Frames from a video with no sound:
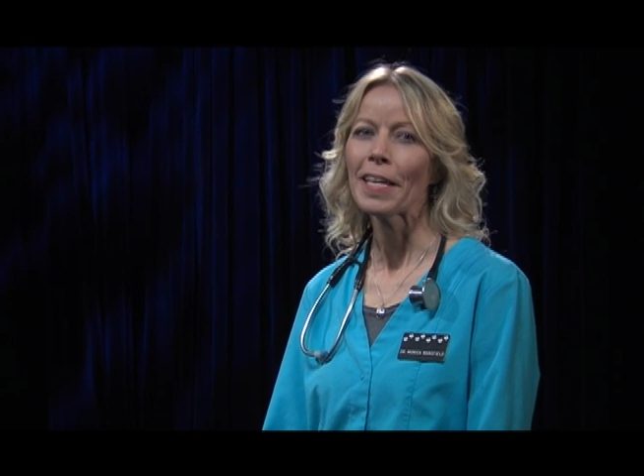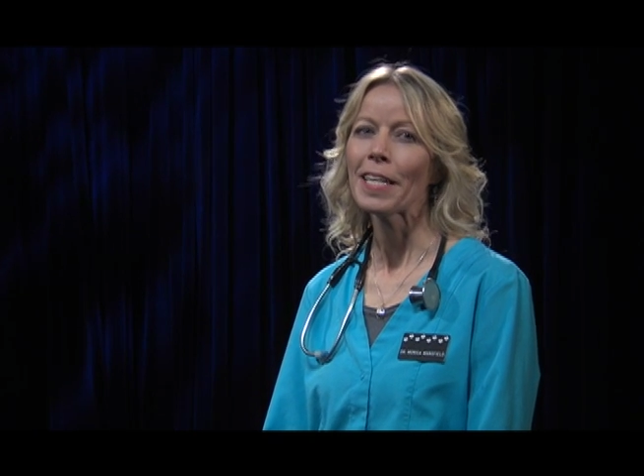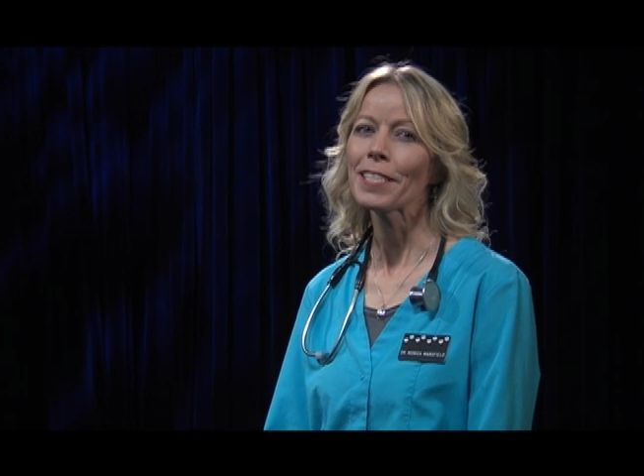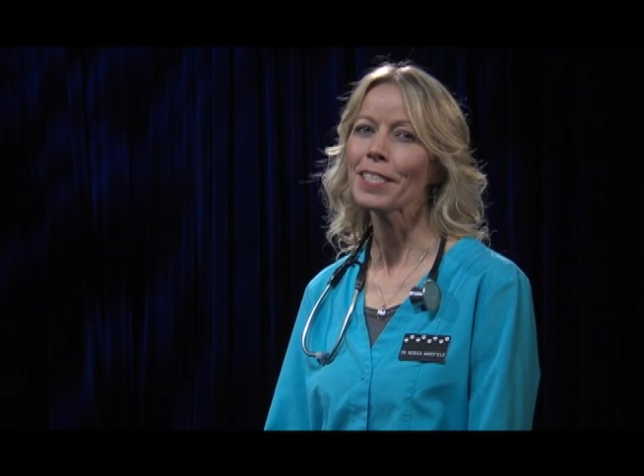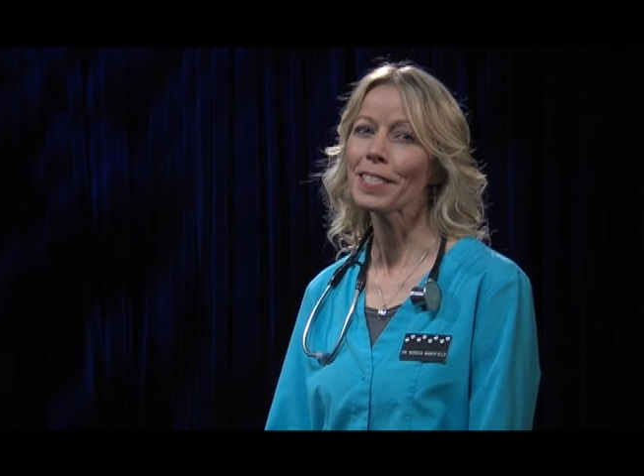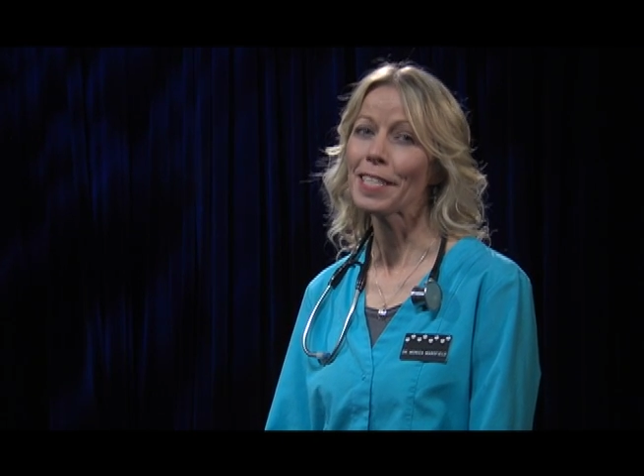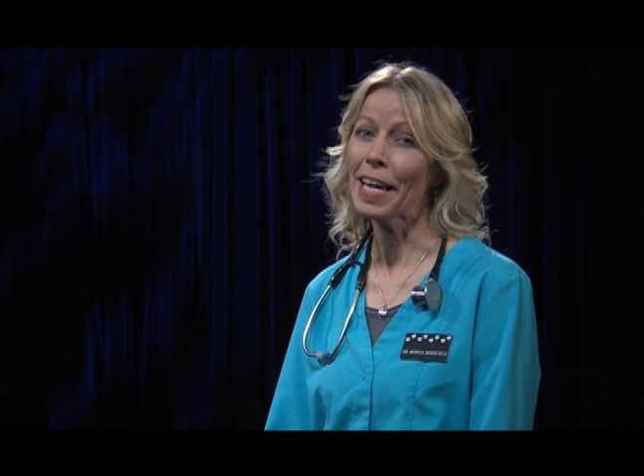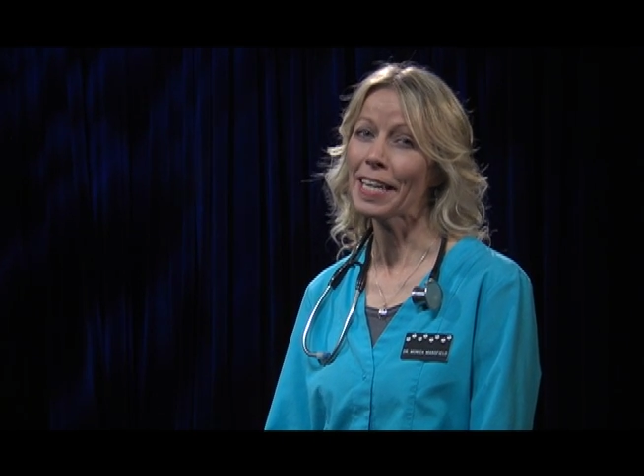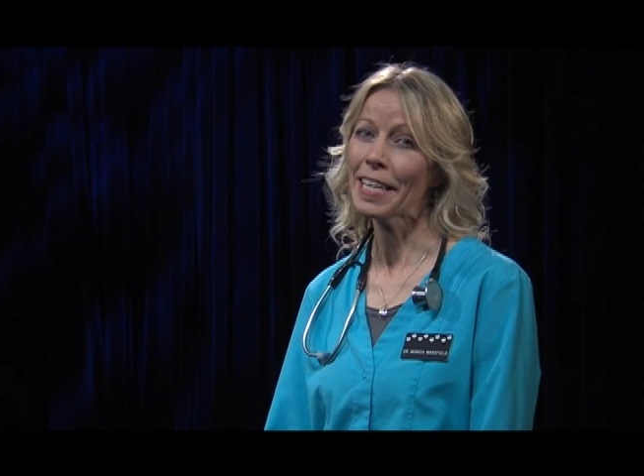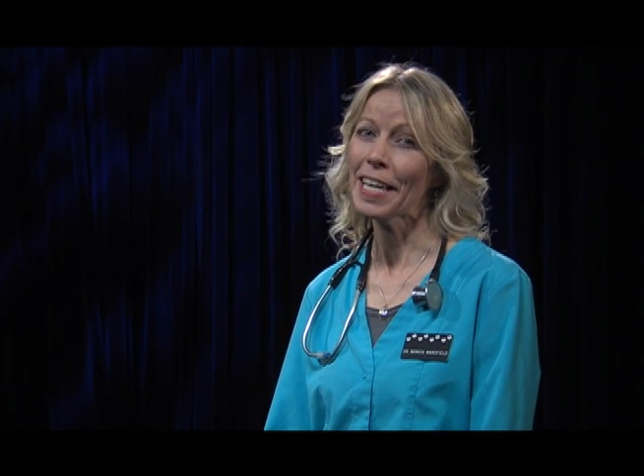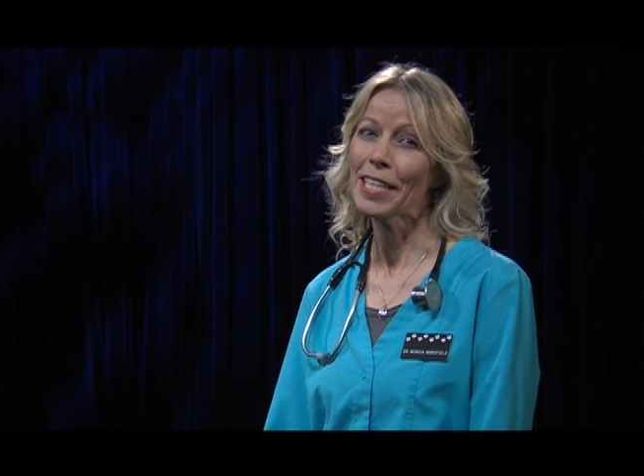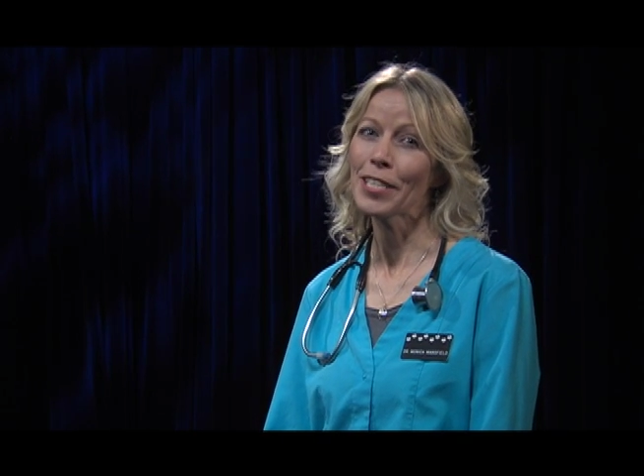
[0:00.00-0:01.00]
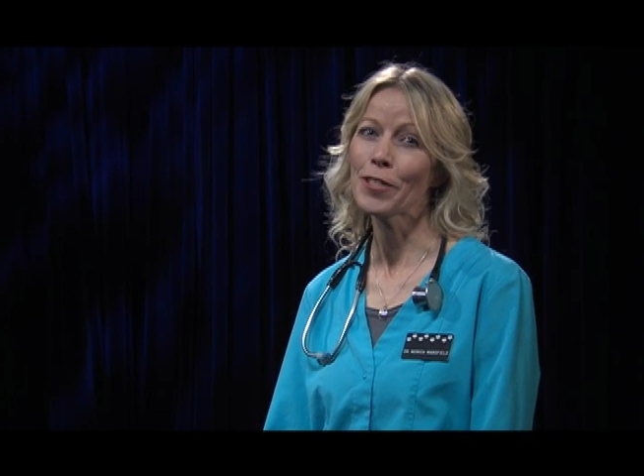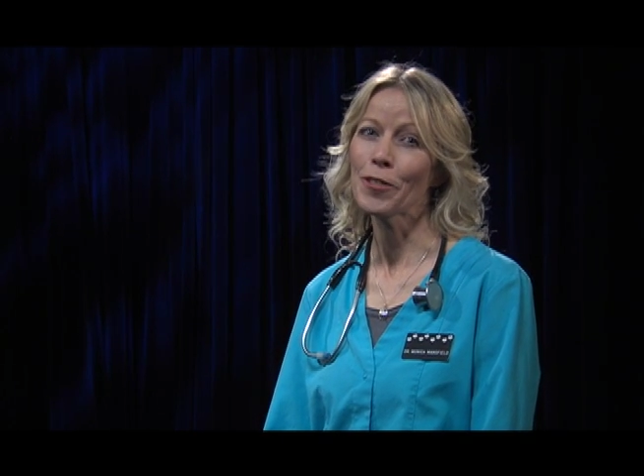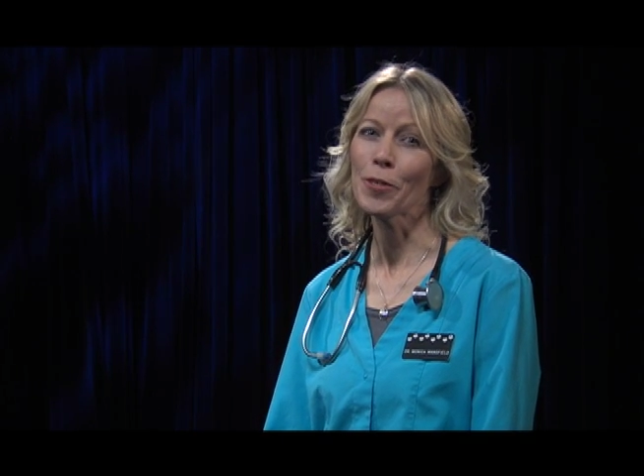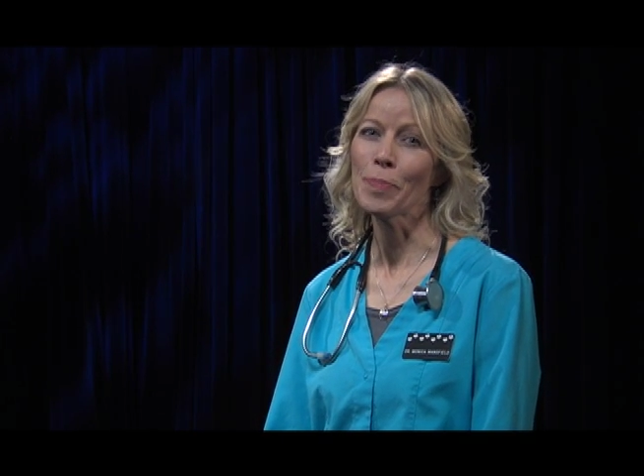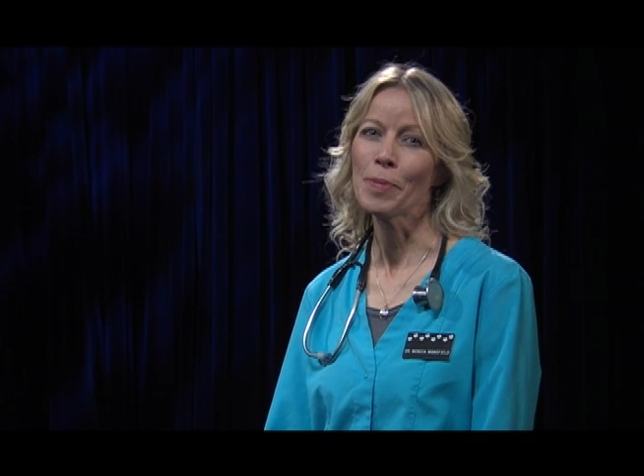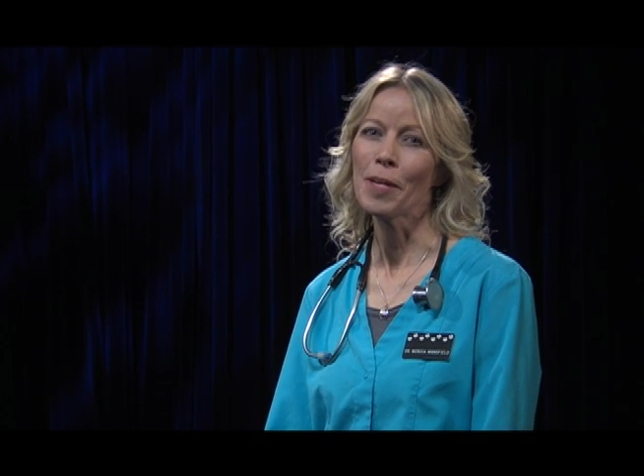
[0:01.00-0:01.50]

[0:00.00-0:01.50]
It's a dedicated group